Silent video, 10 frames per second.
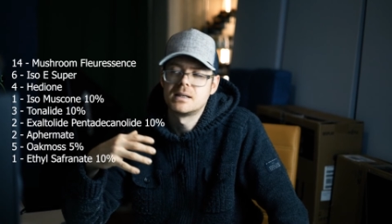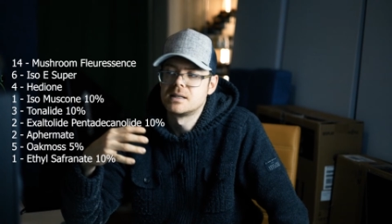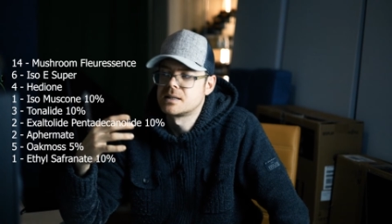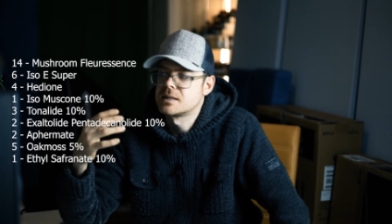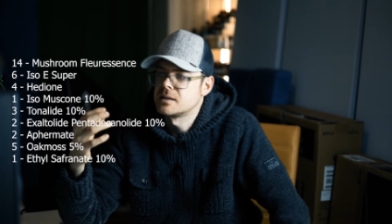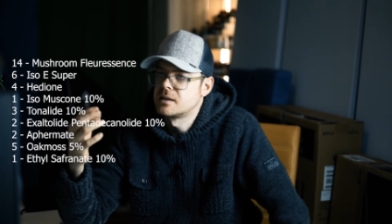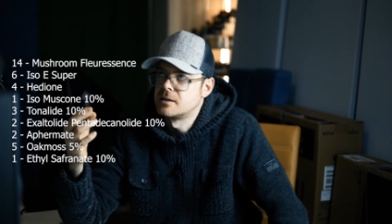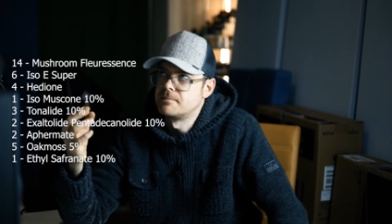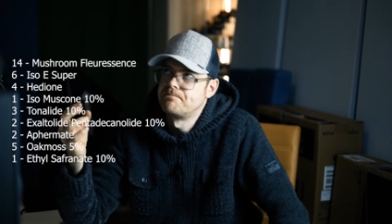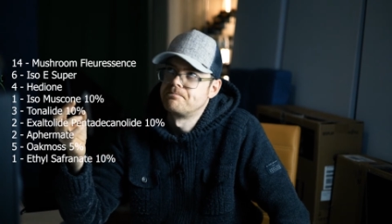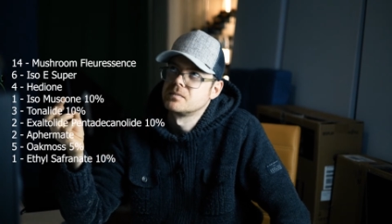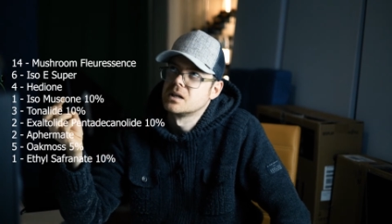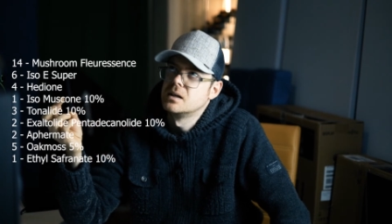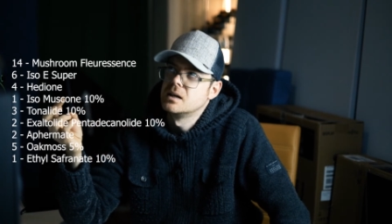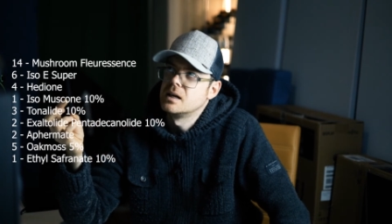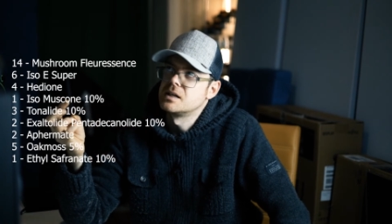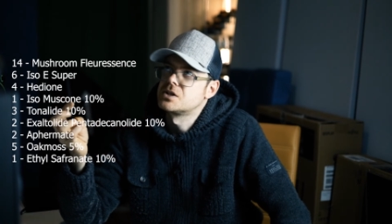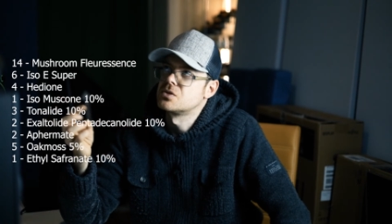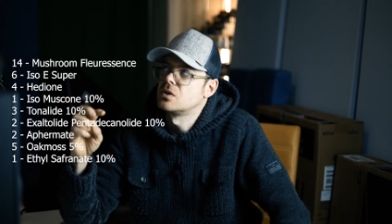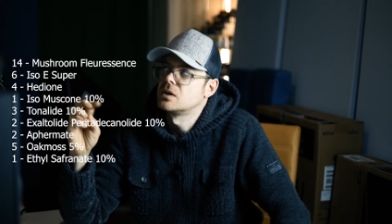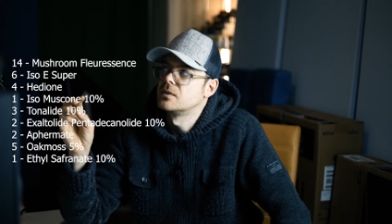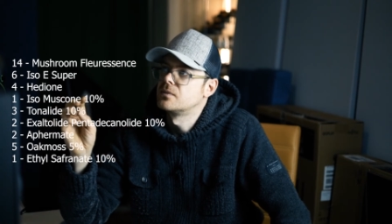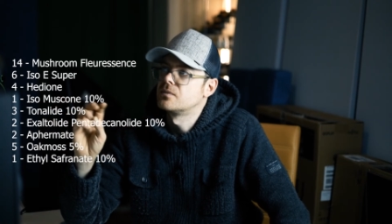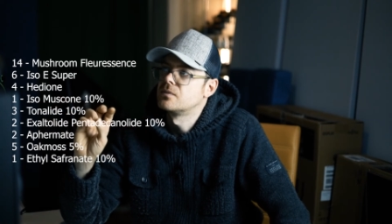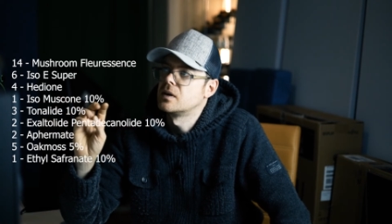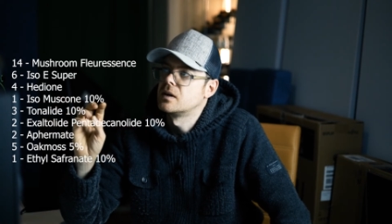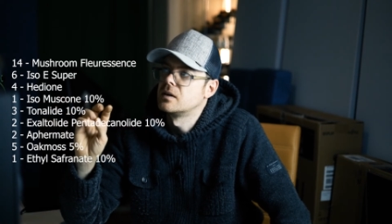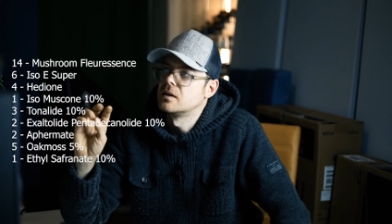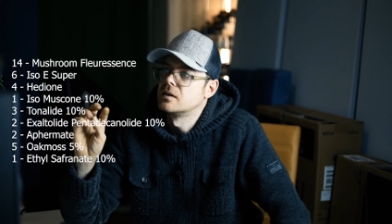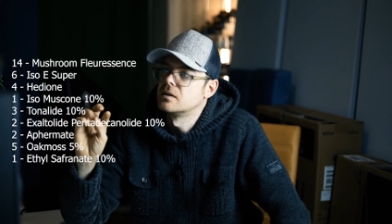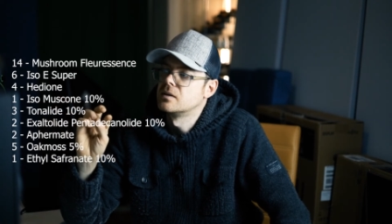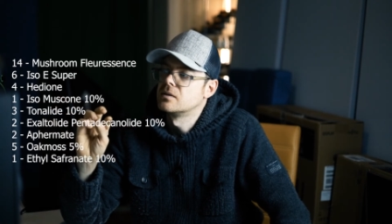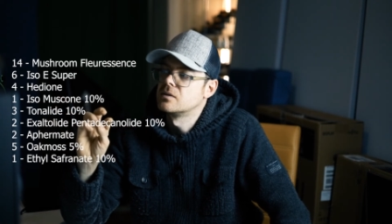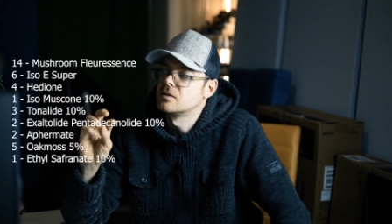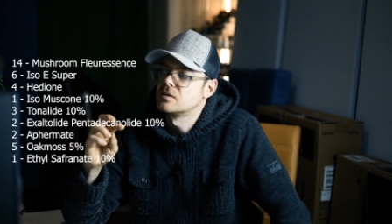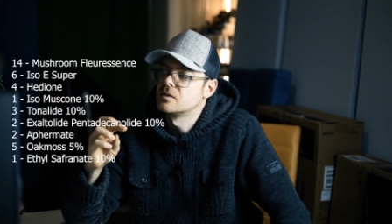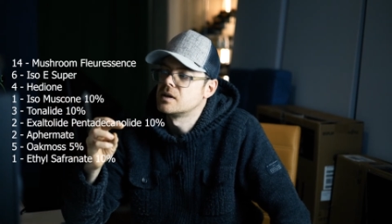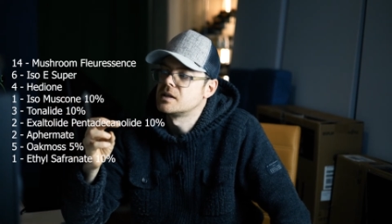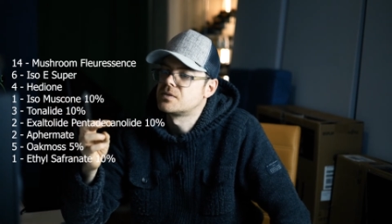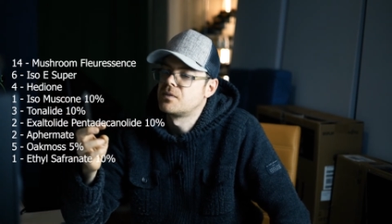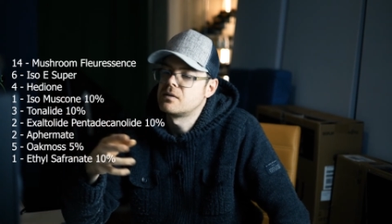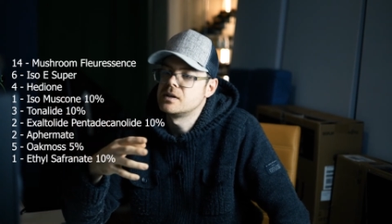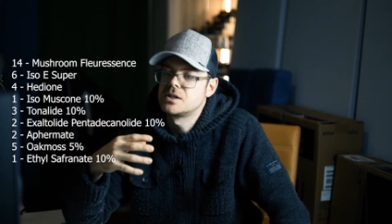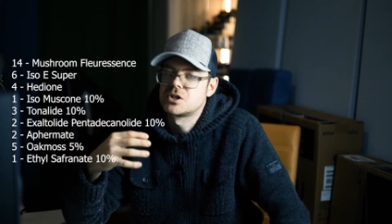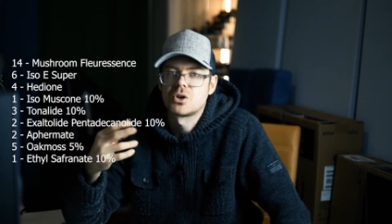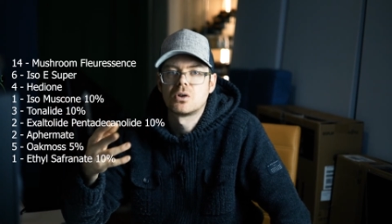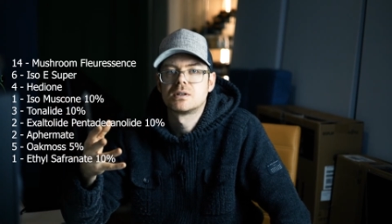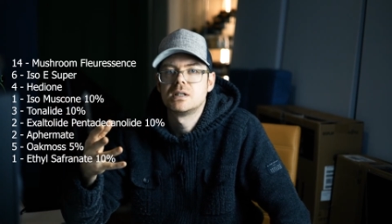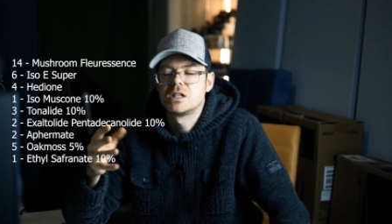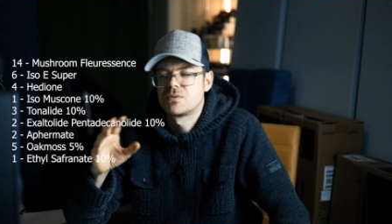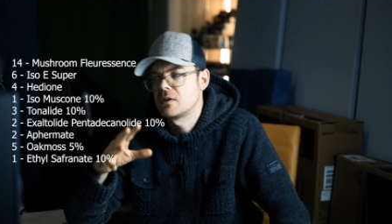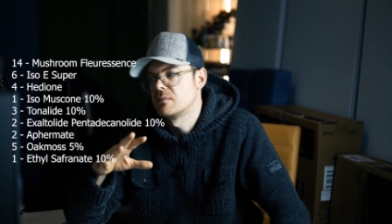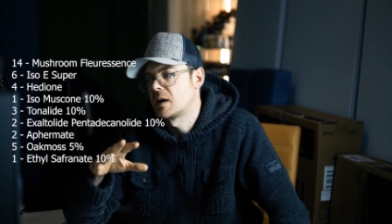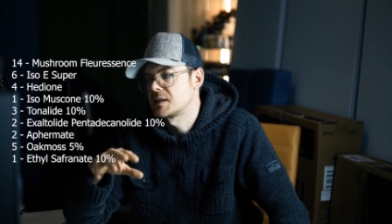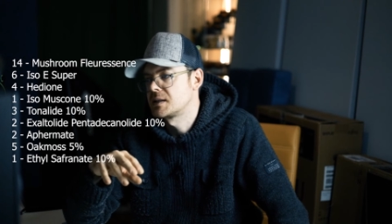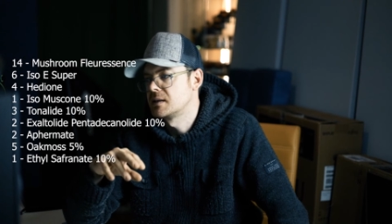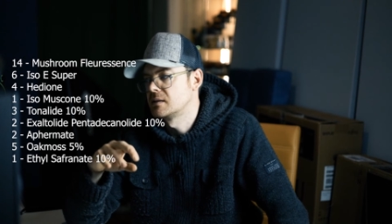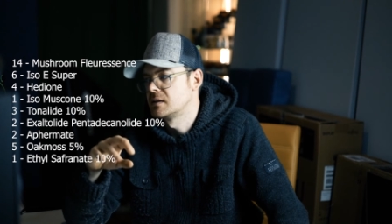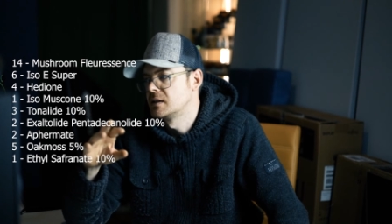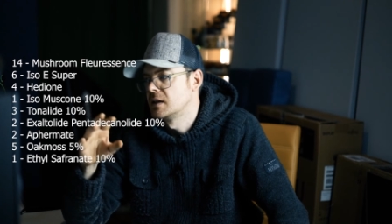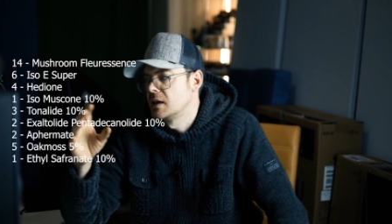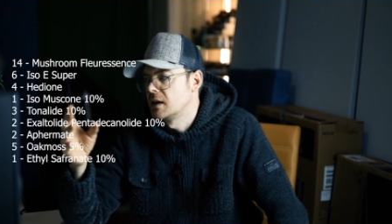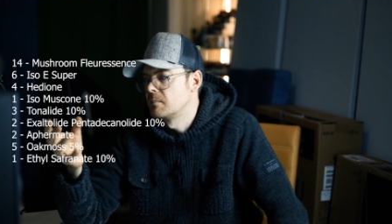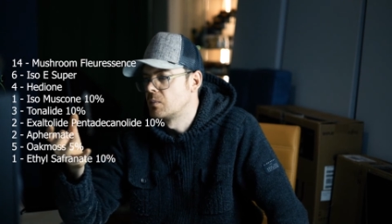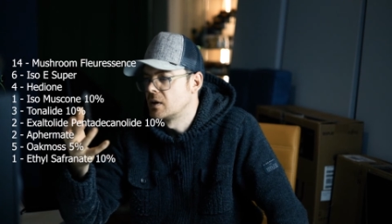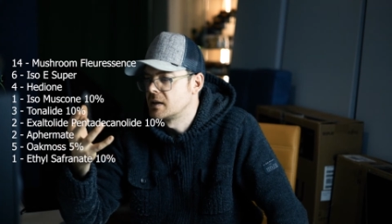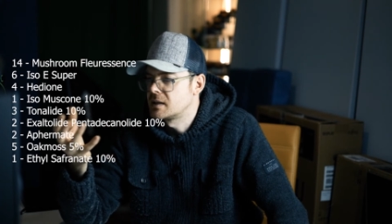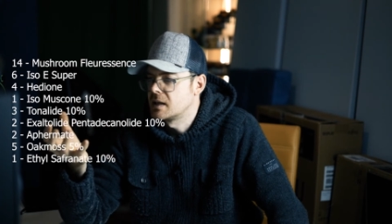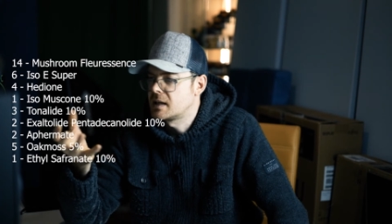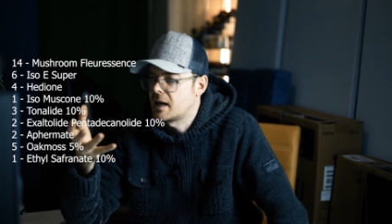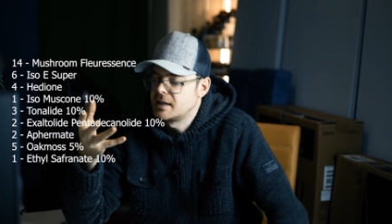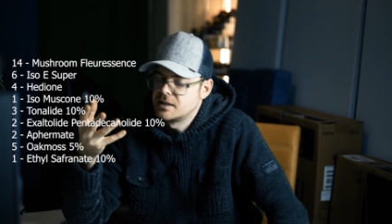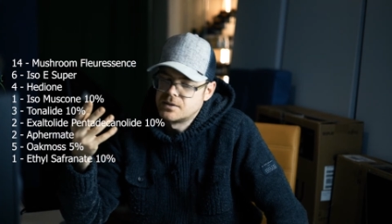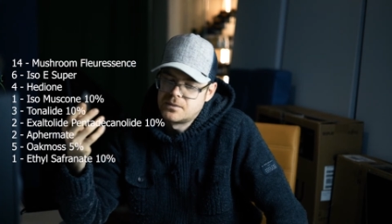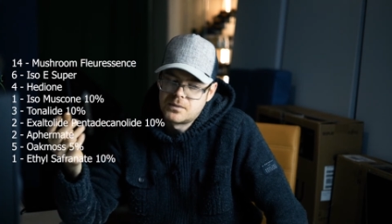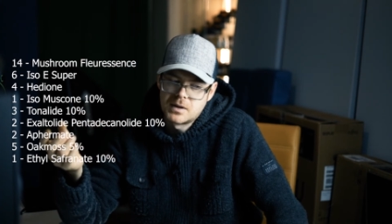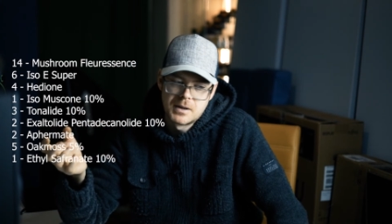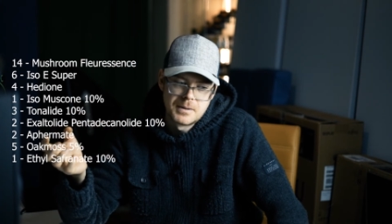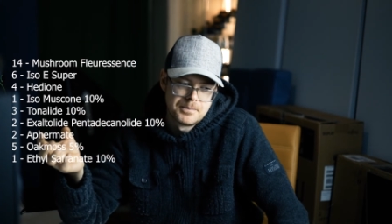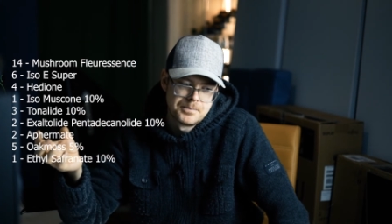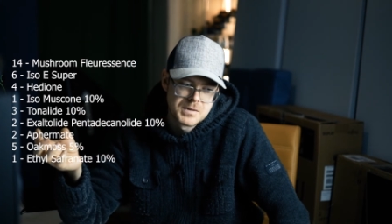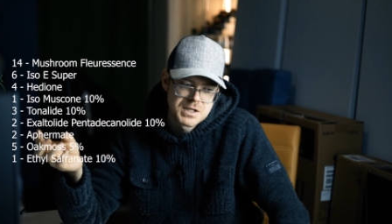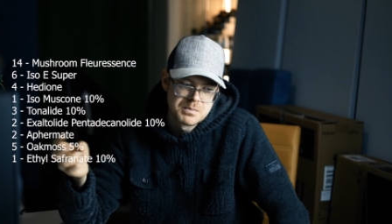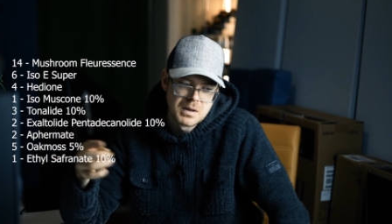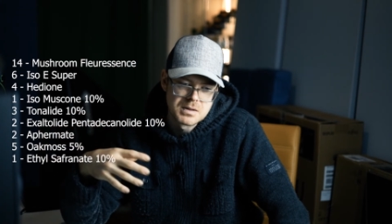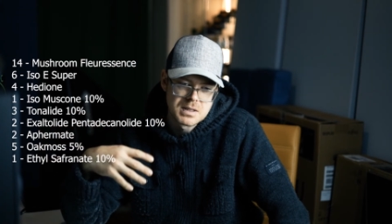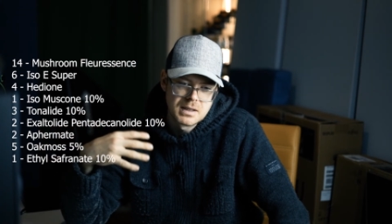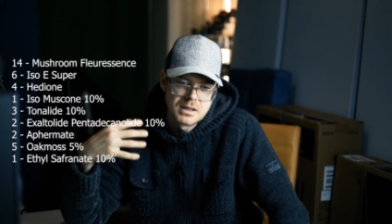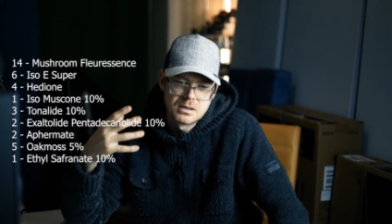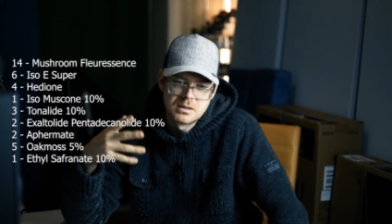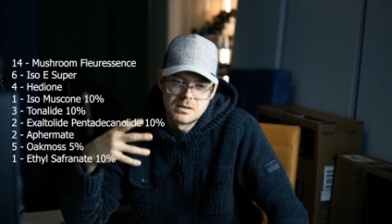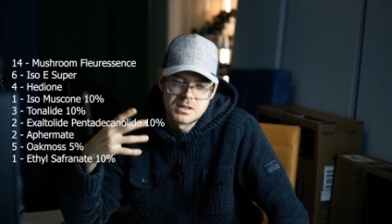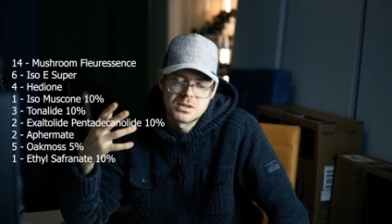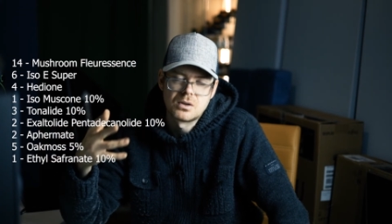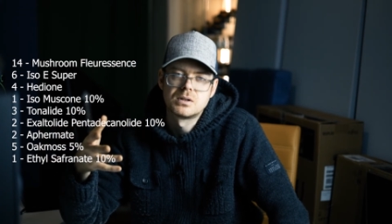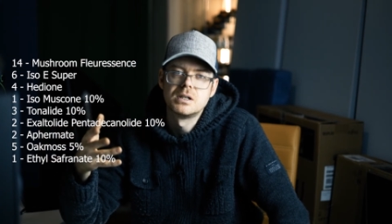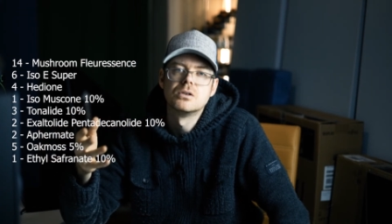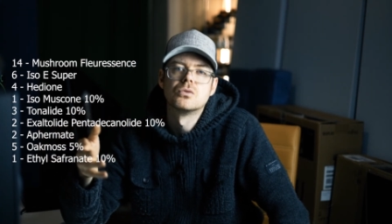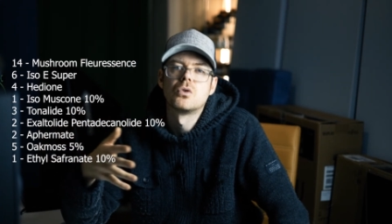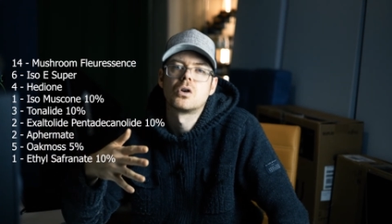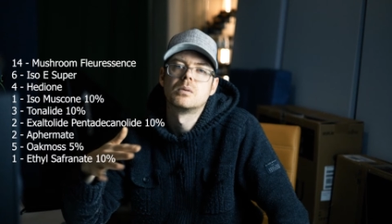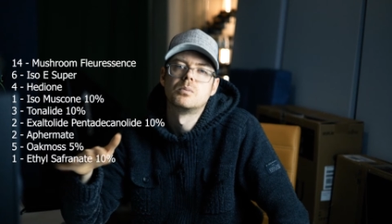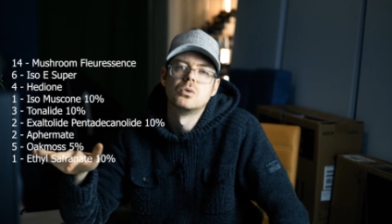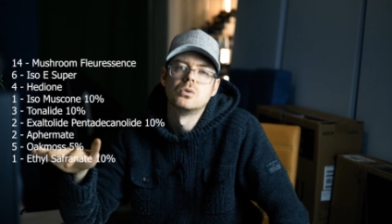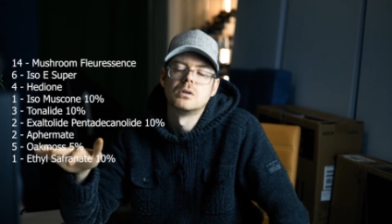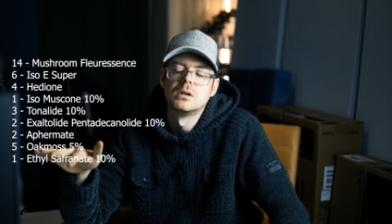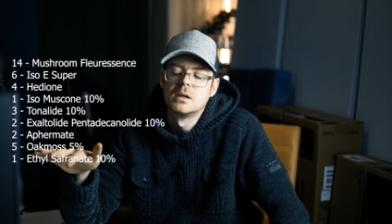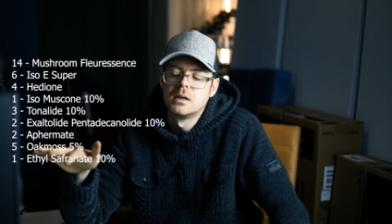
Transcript: is it's sort of it's very salty, it's very masculine, but it kind of smells like a salty rock pool.